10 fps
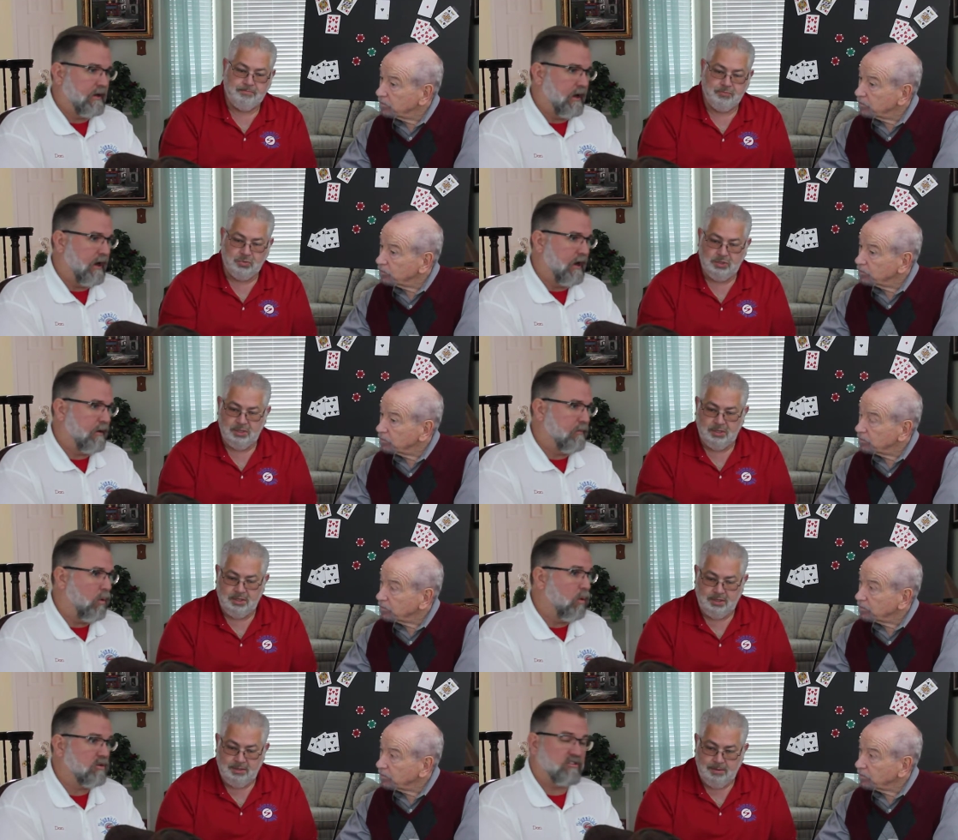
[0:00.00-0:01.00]
Speaker 1: Um,
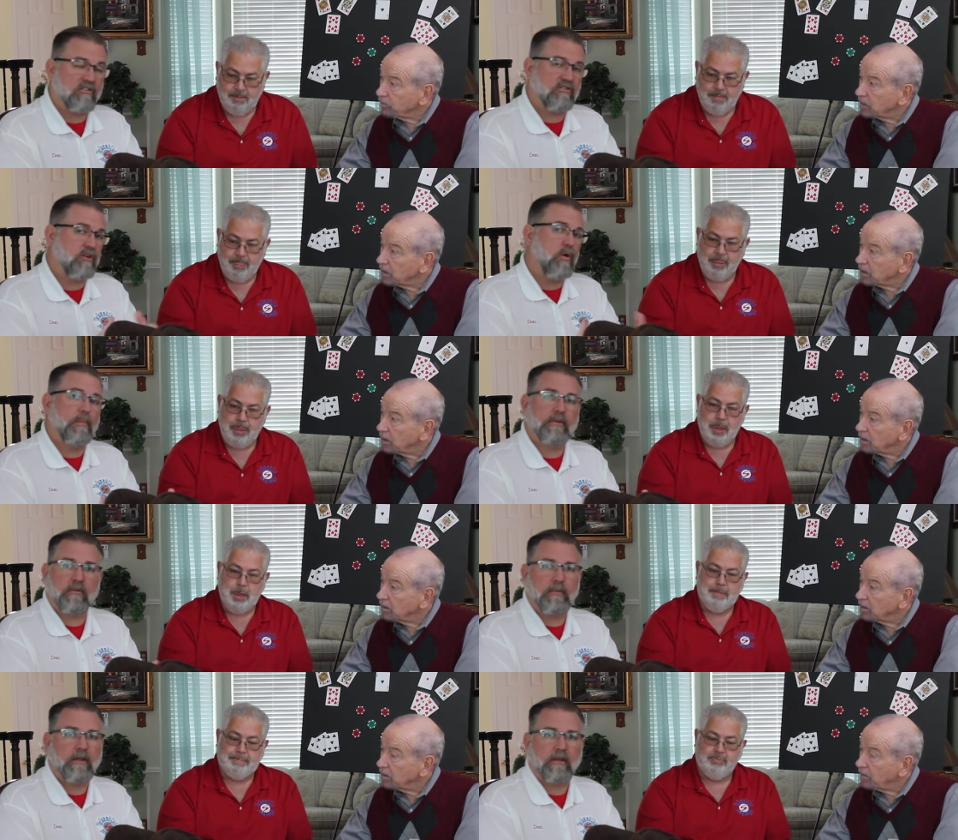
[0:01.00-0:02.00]
or just show up at
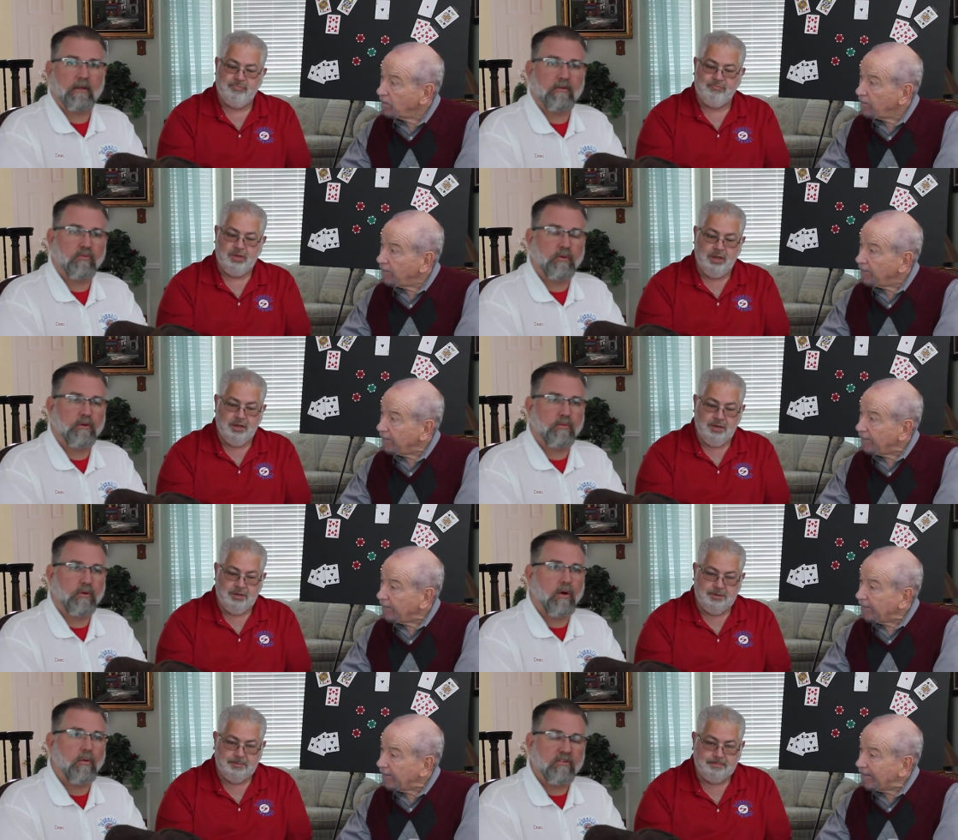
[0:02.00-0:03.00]
the meeting because we're,
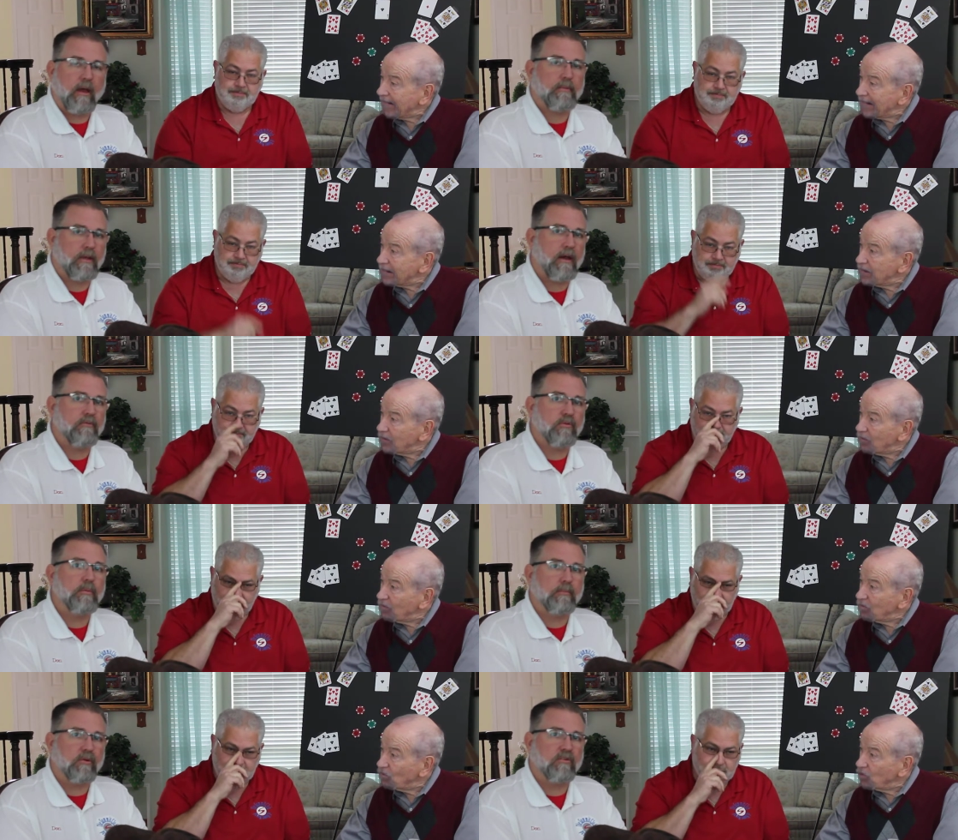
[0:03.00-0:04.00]
we're always happy to have new
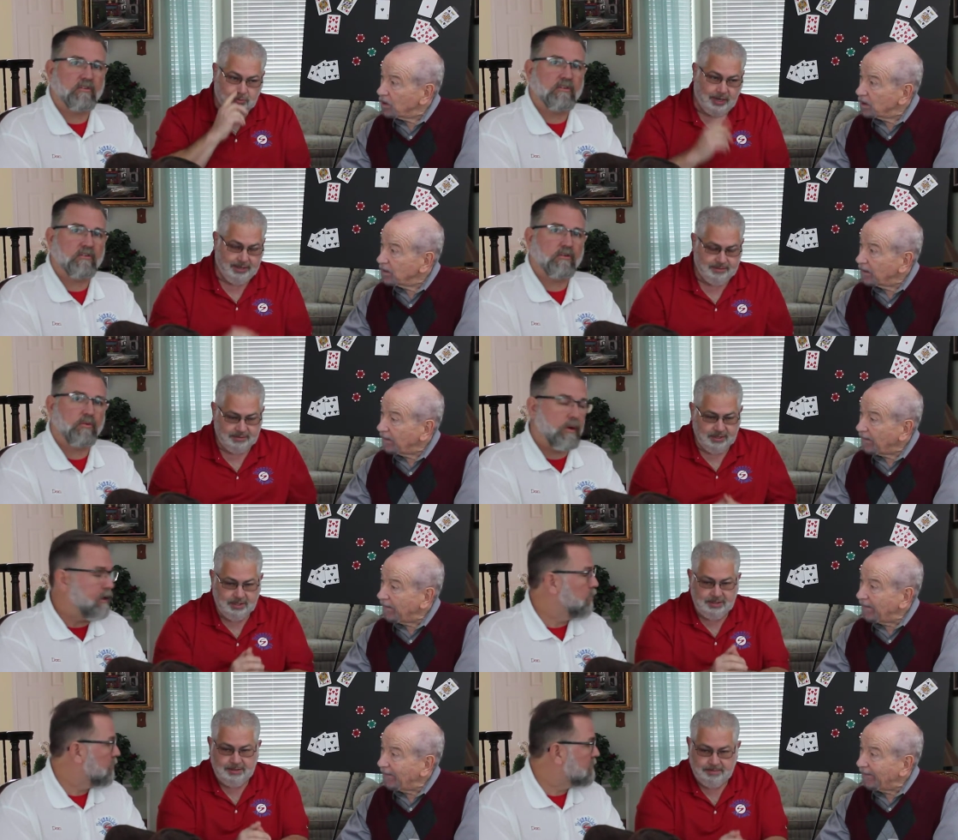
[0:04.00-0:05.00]
members. Right. It's a great
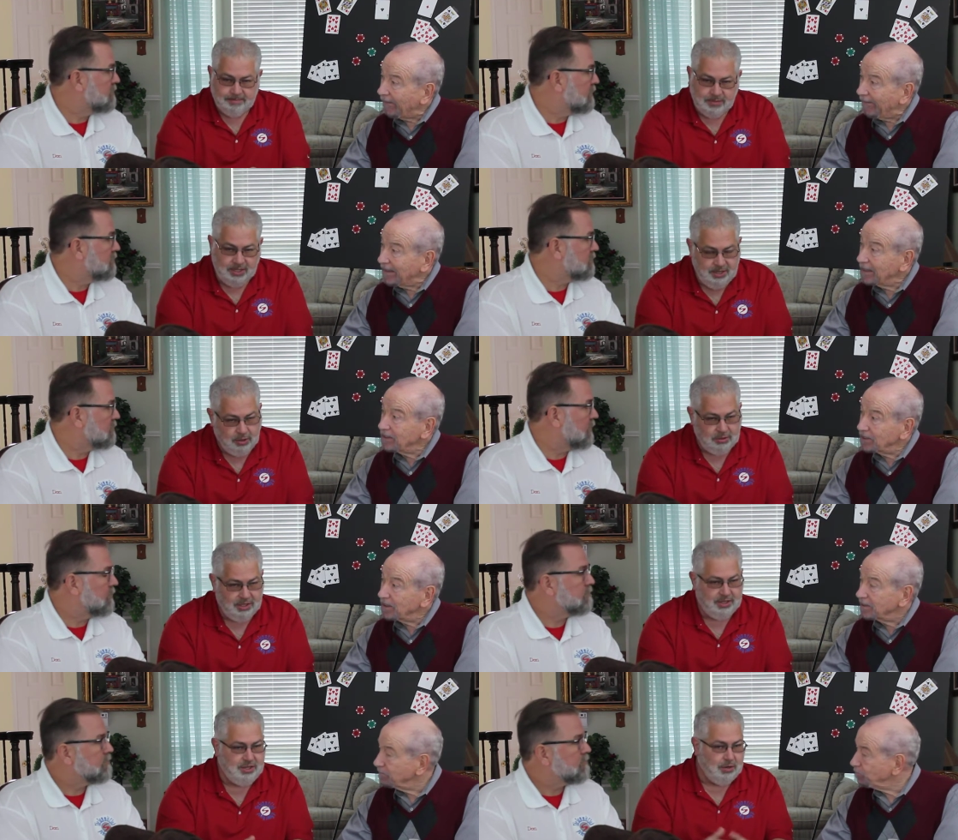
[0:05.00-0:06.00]
yeah. organization. And the,
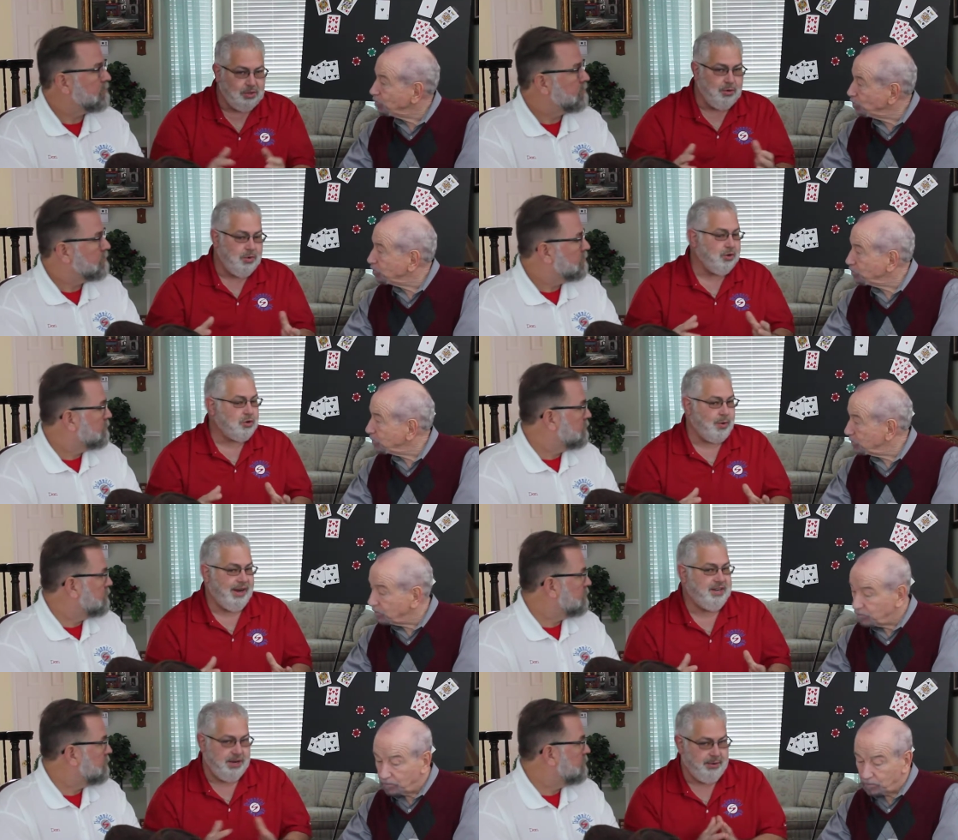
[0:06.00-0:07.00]
Speaker 2: and the only real
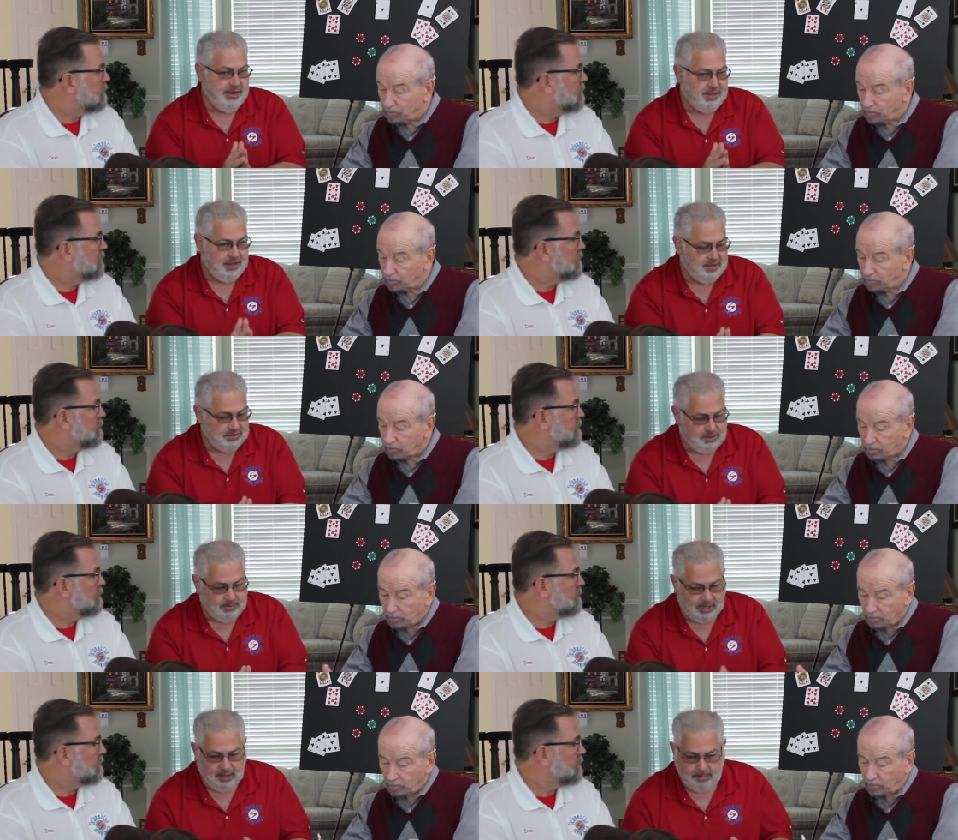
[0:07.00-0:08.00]
criteria that the
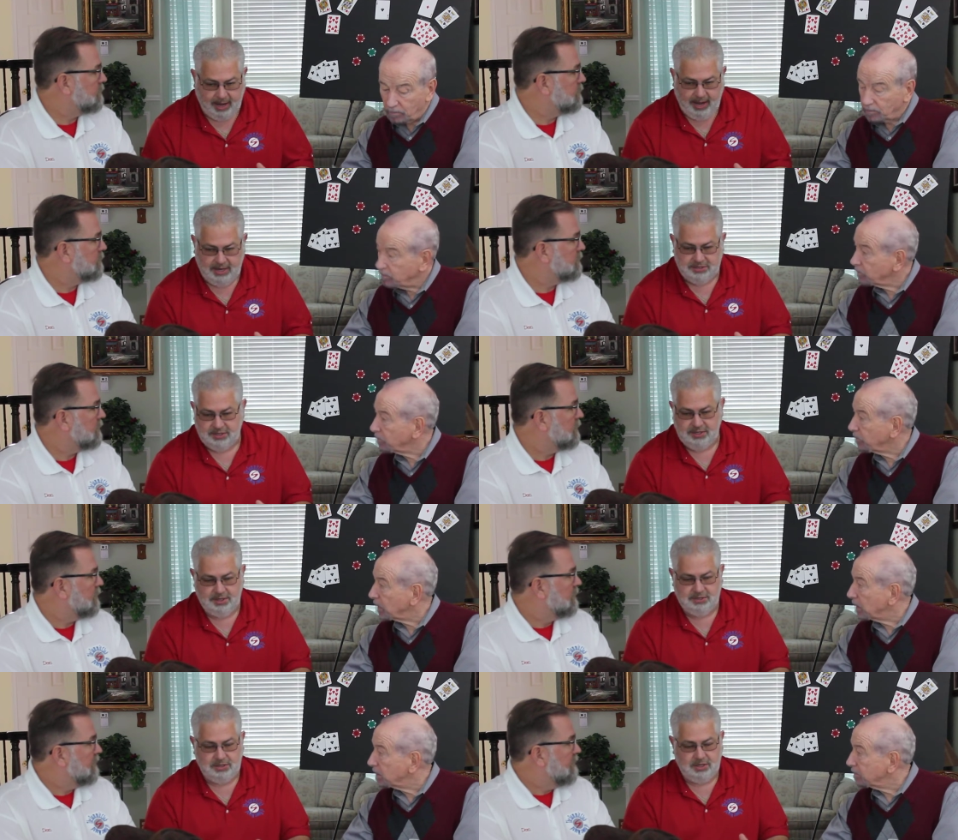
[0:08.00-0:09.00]
Summit Club has
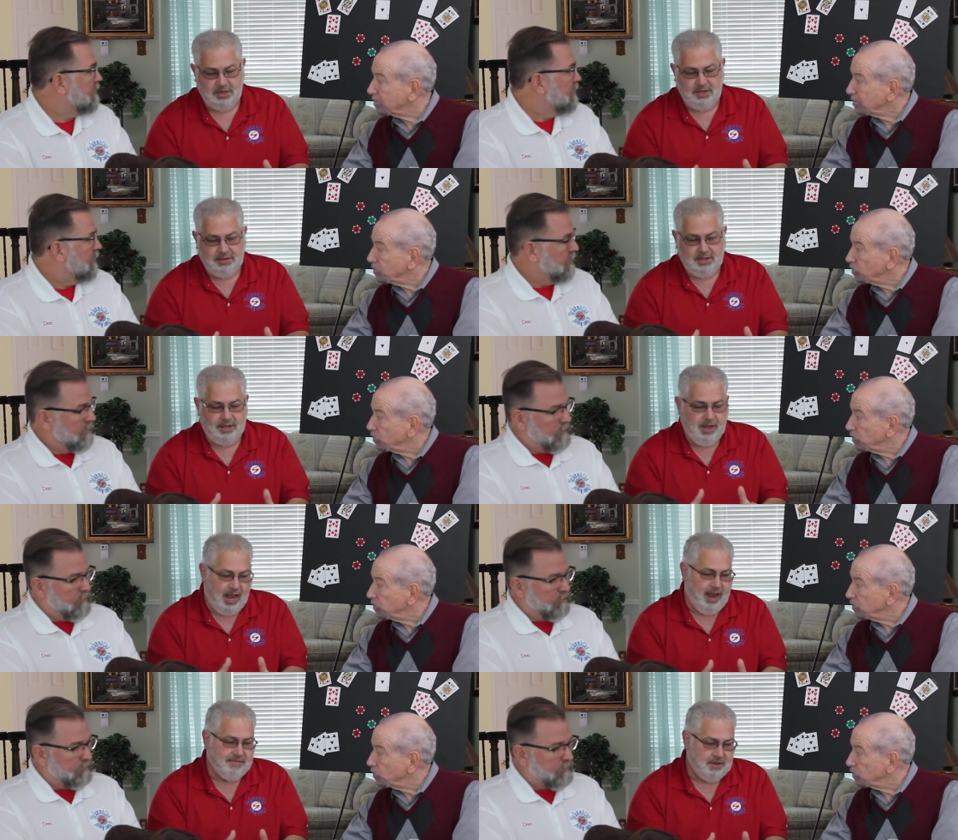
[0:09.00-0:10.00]
is that you
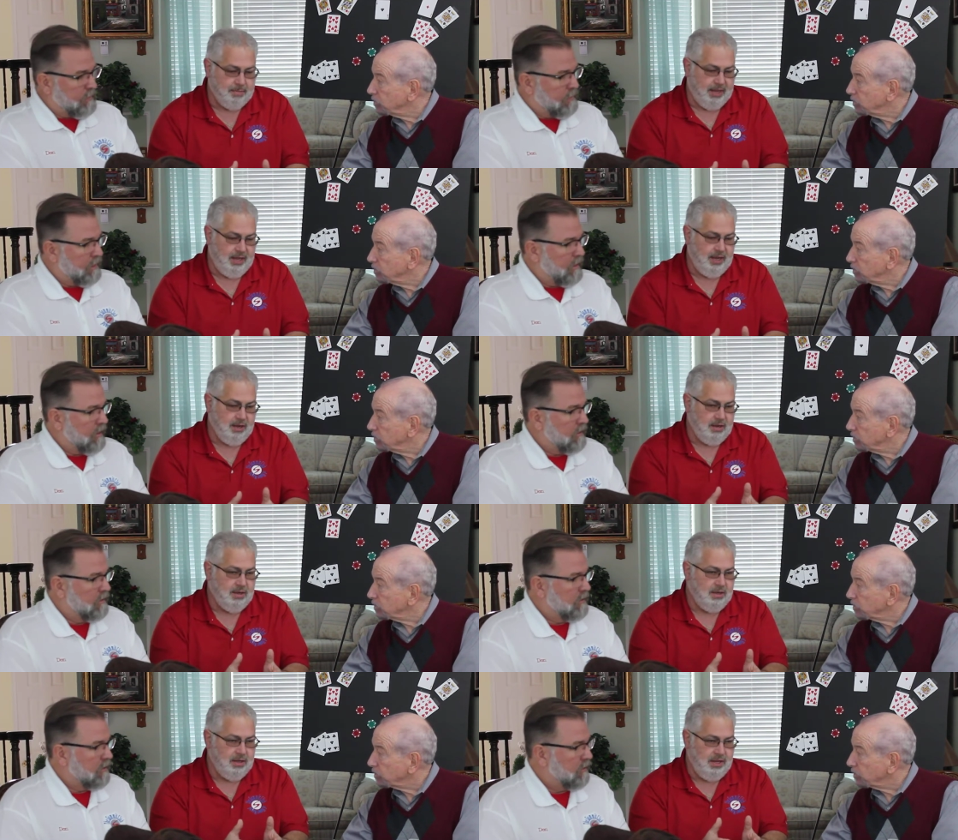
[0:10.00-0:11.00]
have to be
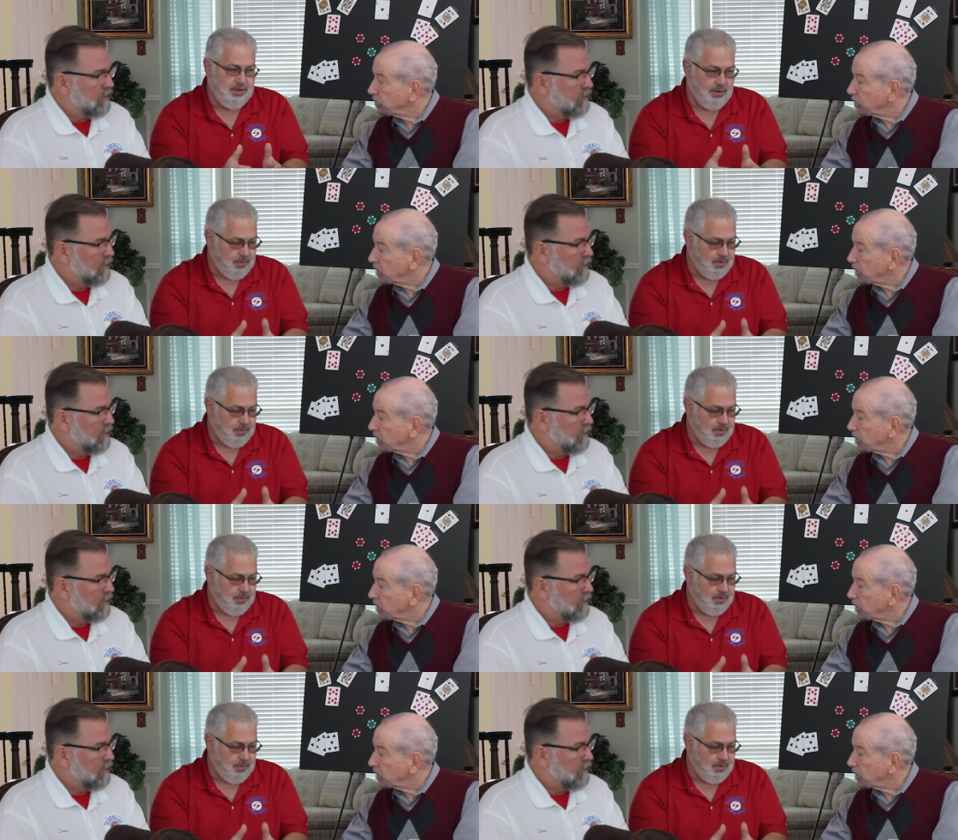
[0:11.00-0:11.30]
either a